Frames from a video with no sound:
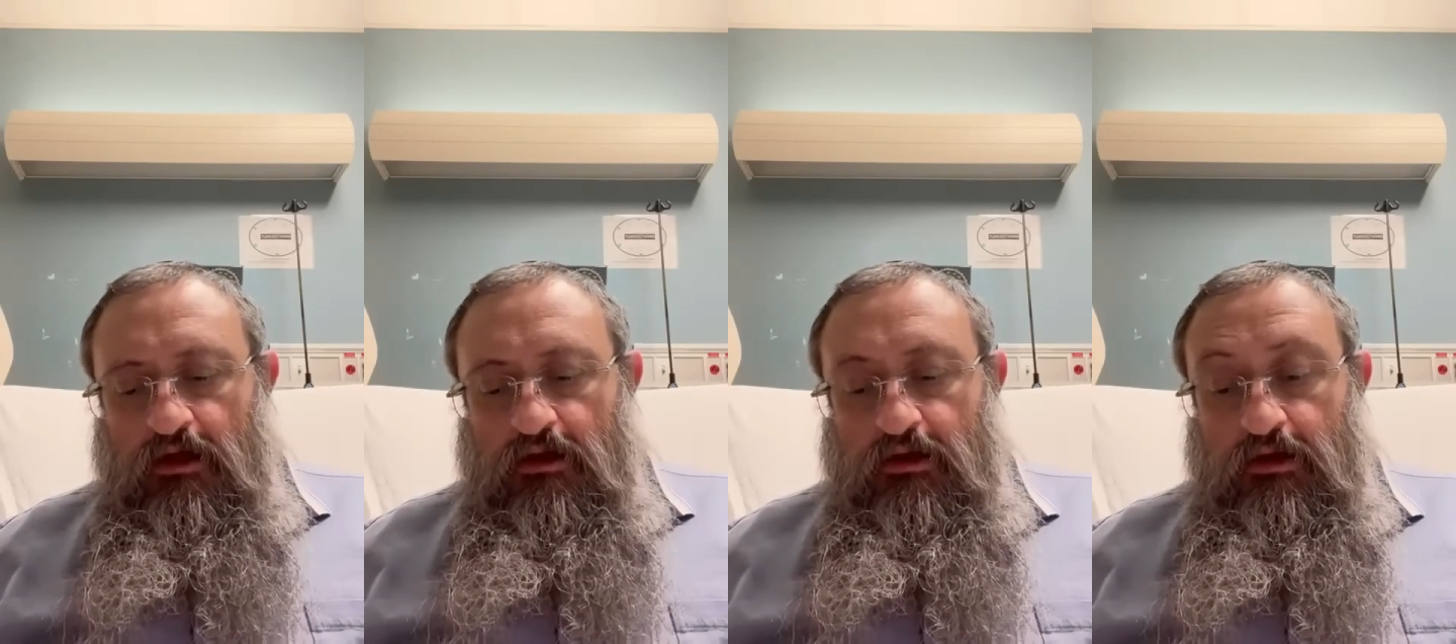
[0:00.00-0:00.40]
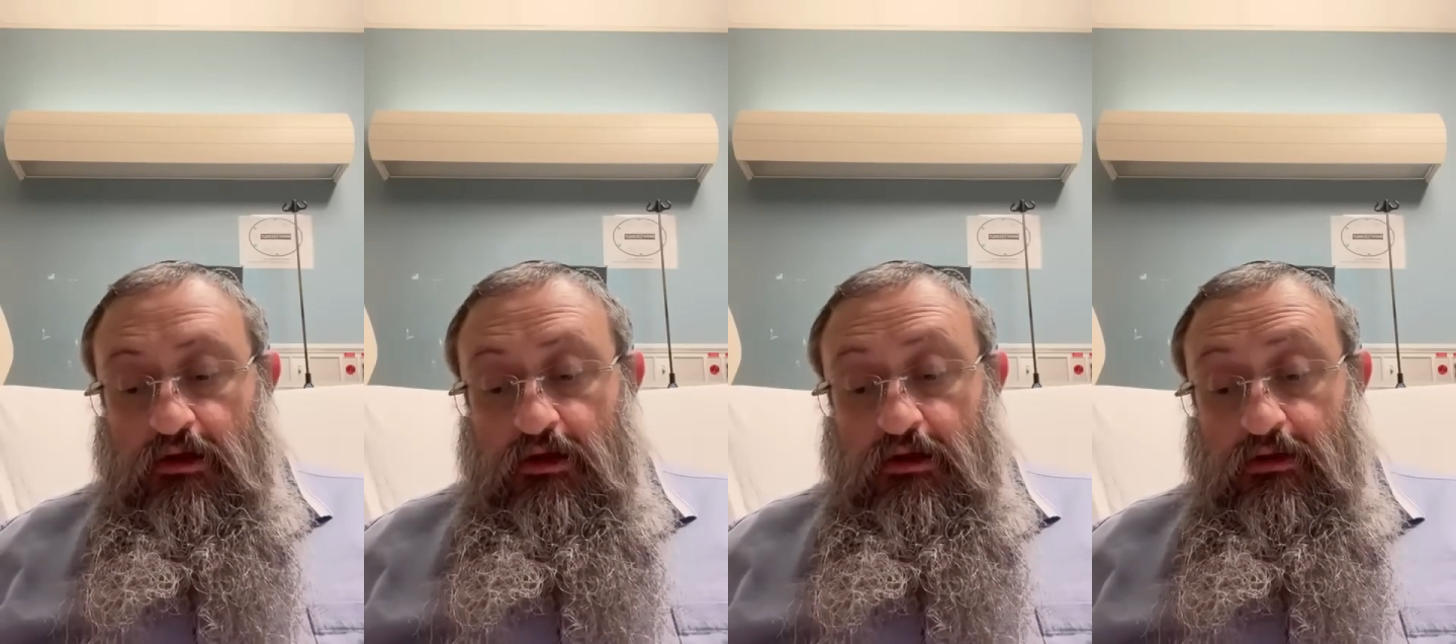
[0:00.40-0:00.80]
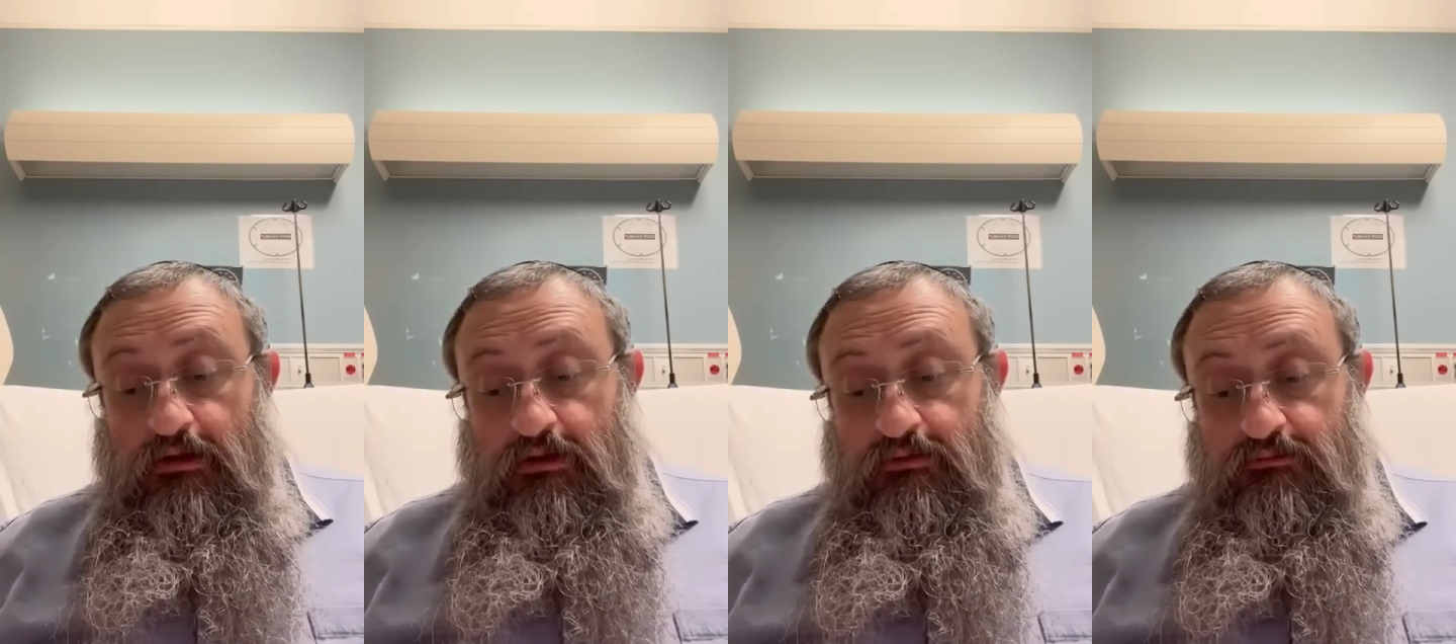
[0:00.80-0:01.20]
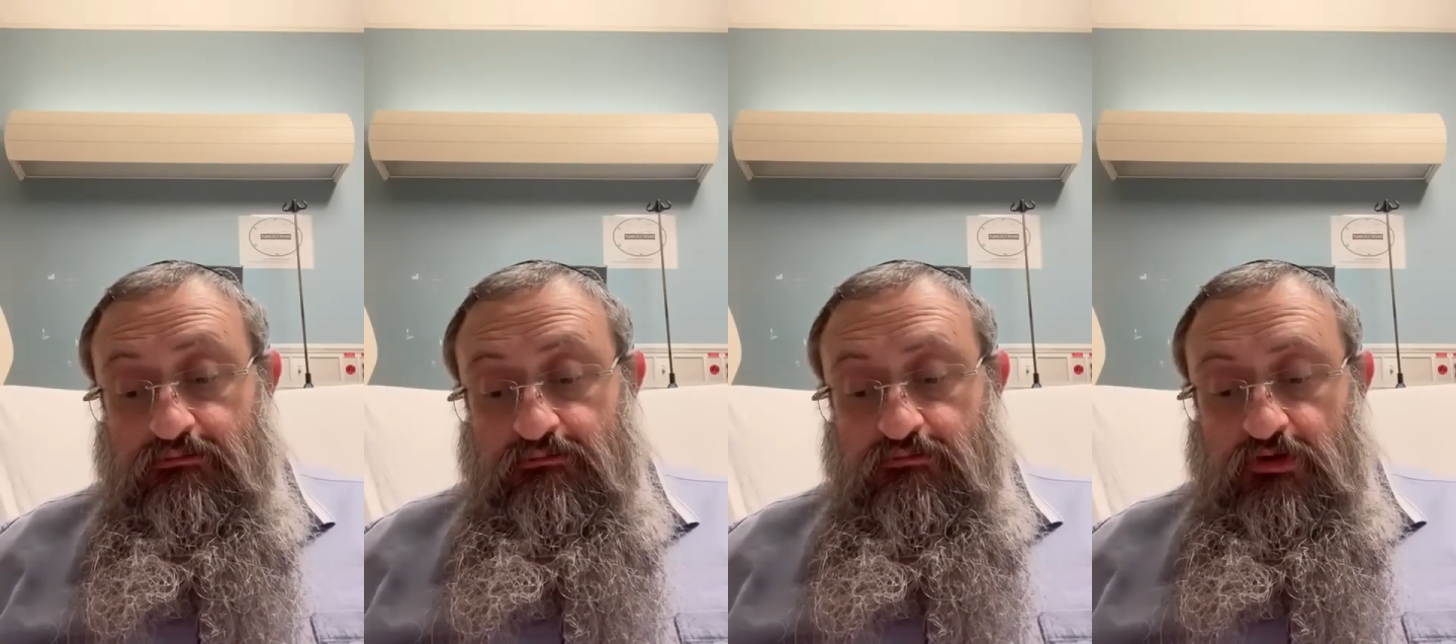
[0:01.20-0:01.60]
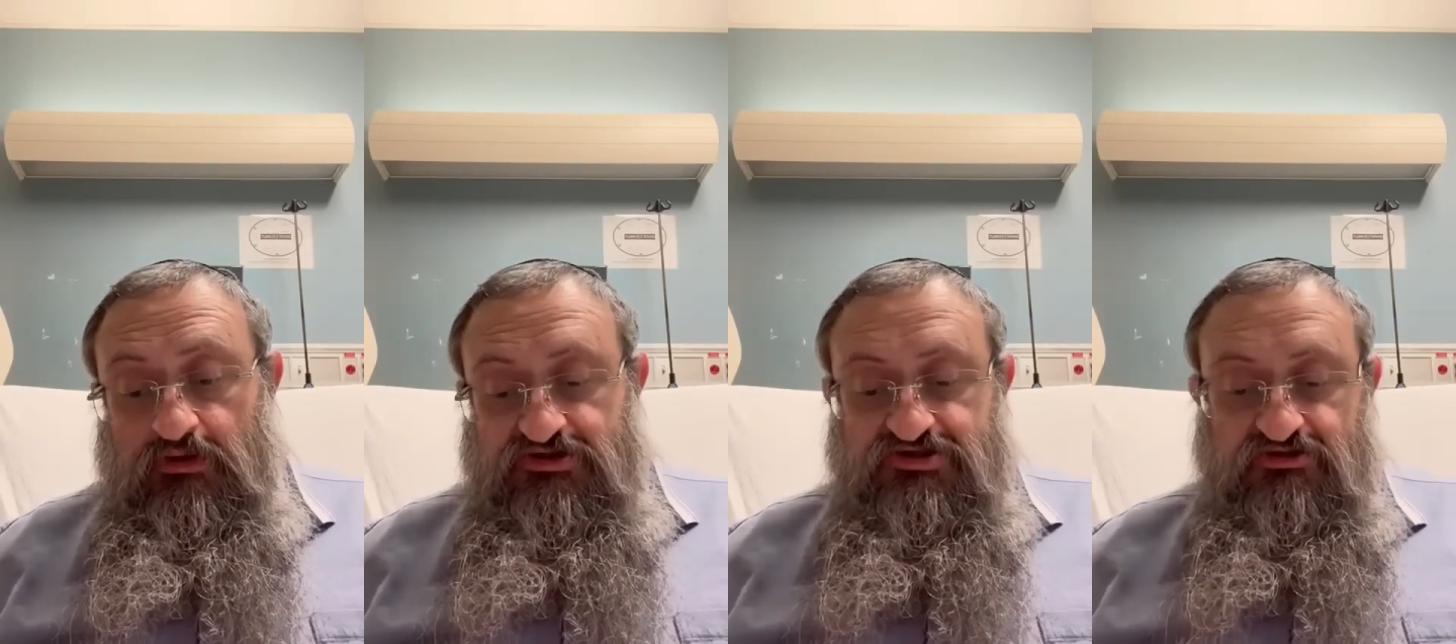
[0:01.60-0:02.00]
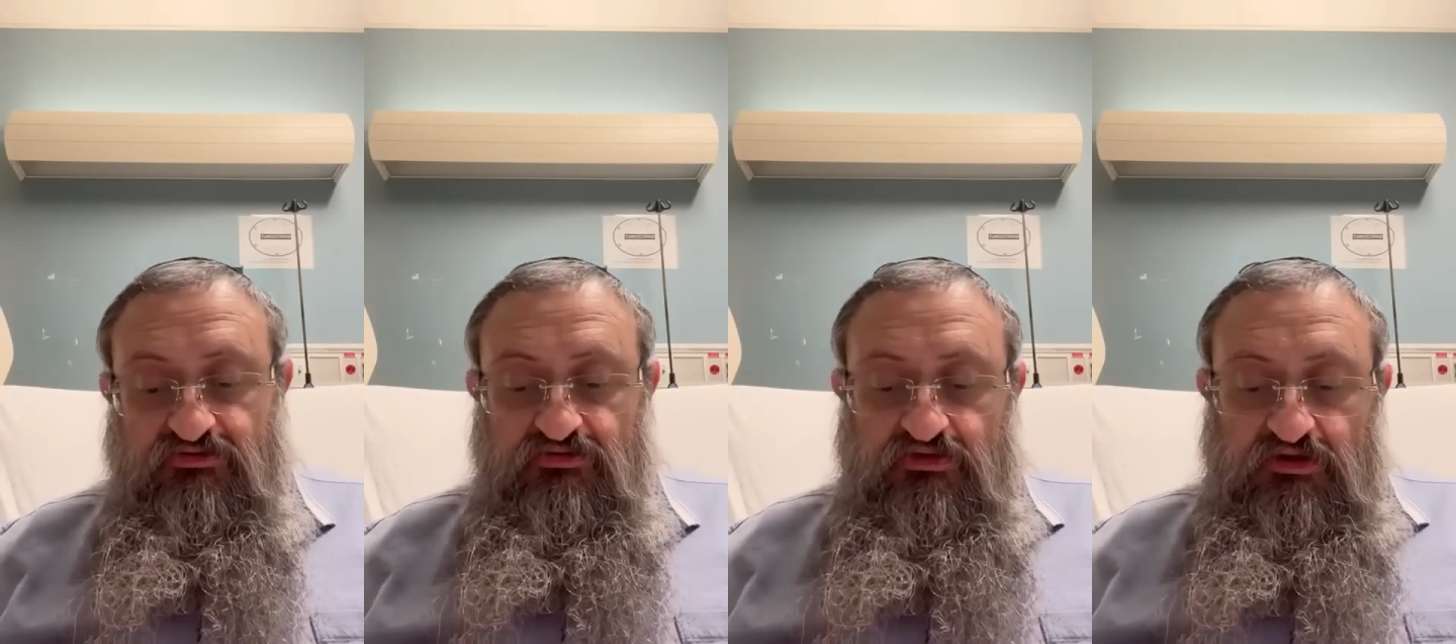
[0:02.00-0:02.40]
Uh, also,